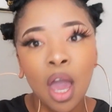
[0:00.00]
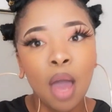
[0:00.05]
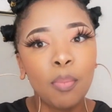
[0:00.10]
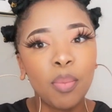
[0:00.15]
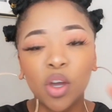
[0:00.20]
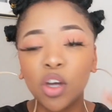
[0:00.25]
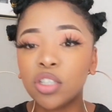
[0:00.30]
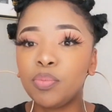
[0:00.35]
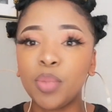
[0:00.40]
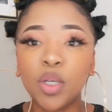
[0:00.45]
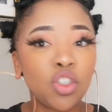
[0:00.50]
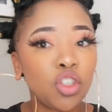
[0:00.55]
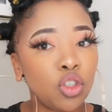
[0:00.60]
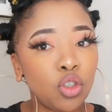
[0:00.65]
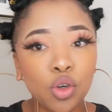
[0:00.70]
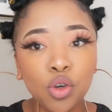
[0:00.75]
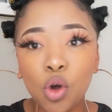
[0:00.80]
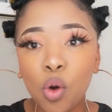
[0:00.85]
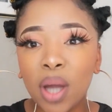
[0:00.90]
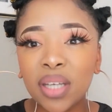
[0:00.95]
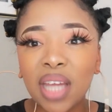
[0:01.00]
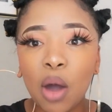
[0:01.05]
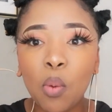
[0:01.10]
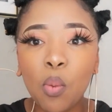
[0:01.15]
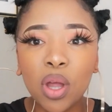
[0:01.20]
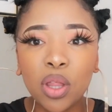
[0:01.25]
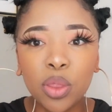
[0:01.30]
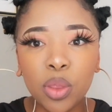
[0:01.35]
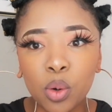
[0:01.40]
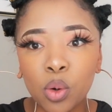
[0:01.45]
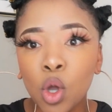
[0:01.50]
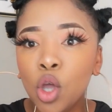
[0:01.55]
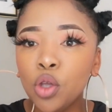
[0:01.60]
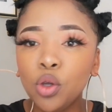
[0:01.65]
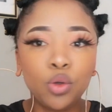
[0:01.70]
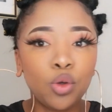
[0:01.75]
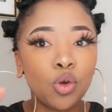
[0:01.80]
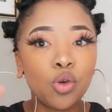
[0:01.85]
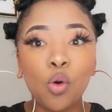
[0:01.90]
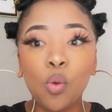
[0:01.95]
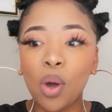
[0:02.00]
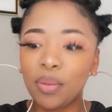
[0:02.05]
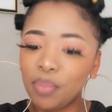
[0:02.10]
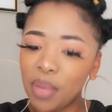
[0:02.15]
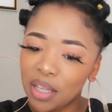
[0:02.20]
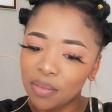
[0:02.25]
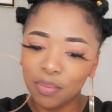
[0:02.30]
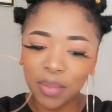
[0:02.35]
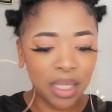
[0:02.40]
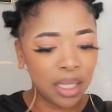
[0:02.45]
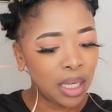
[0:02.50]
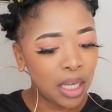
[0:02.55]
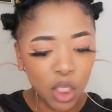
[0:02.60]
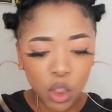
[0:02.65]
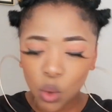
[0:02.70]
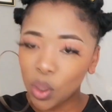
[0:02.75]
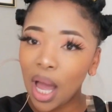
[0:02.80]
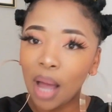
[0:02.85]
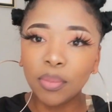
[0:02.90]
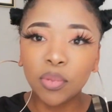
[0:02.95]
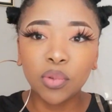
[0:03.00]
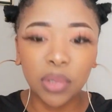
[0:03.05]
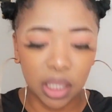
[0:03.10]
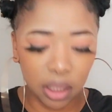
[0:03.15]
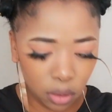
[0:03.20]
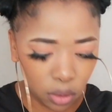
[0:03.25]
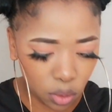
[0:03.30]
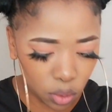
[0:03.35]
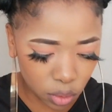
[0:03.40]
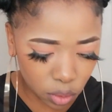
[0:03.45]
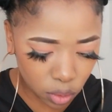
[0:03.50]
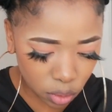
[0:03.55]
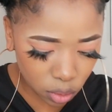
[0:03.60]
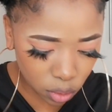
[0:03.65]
Because, bitch, you don't know what I went through. You don't know what made me to come to